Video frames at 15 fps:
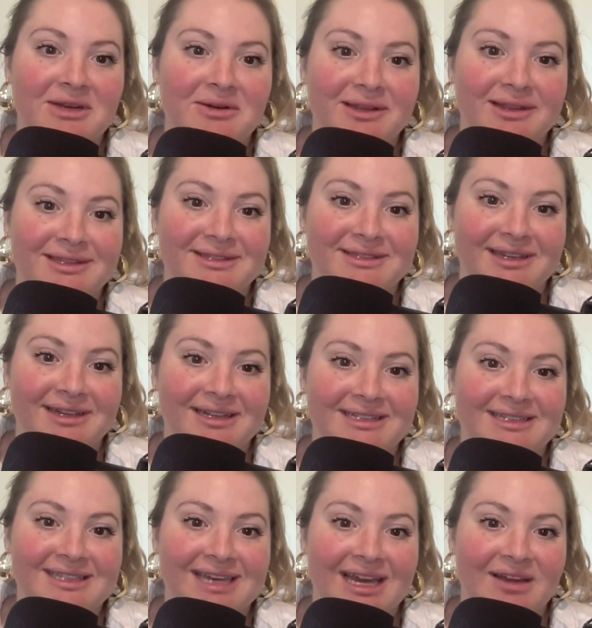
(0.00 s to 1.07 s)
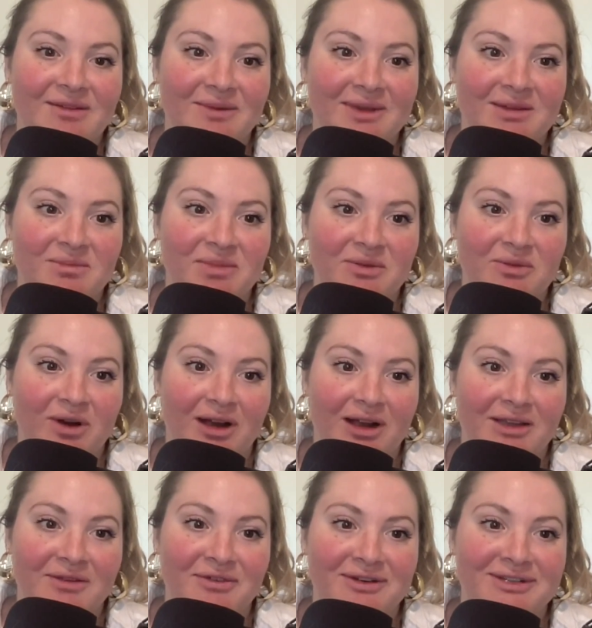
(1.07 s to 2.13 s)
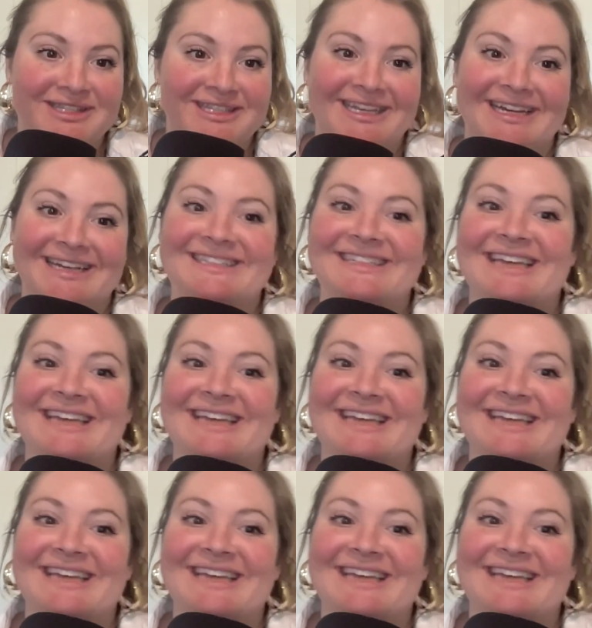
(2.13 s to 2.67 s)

it, the sun had set and we had been walking for 6 hours.